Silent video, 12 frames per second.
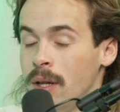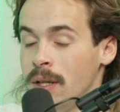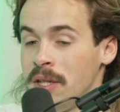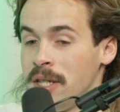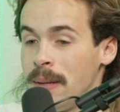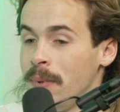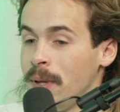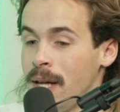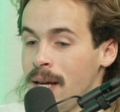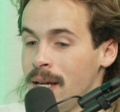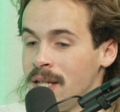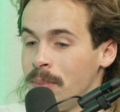
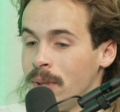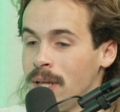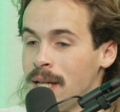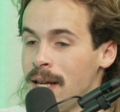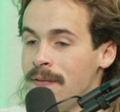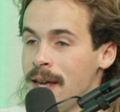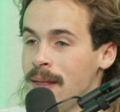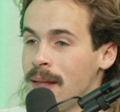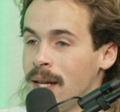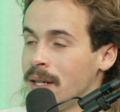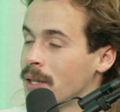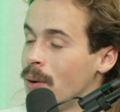simply it's believing that it's going to